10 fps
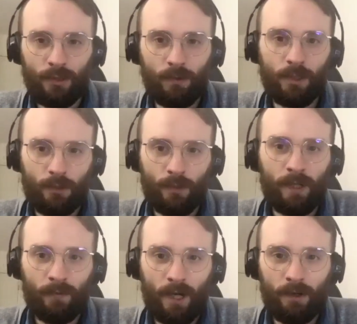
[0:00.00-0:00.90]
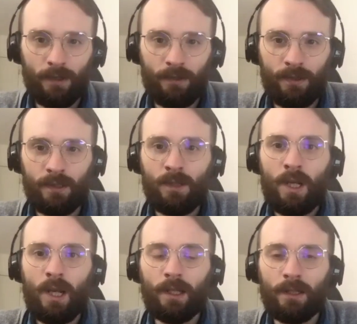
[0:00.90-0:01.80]
So it's a string of characters.
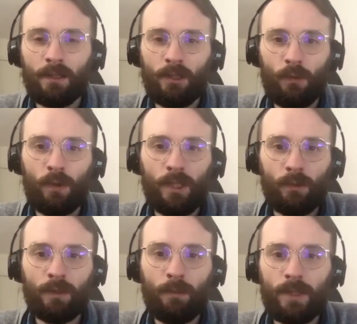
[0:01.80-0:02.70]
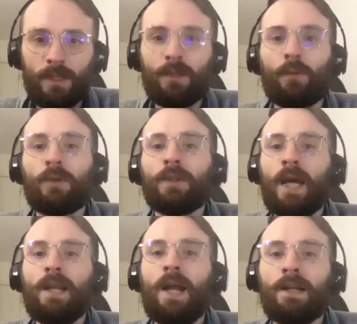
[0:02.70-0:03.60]
And you are the only person in the world
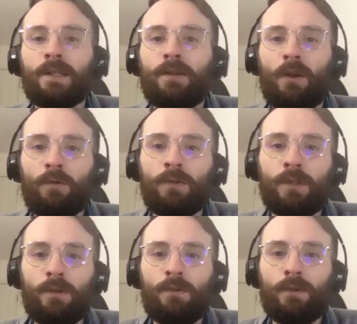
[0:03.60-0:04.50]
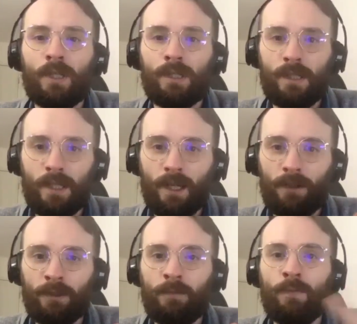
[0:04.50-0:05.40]
that has those two things
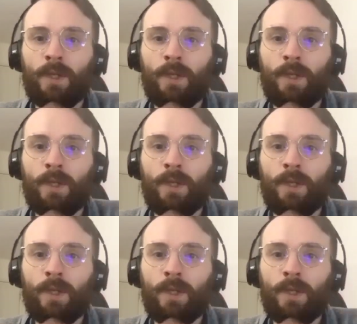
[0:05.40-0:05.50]
together.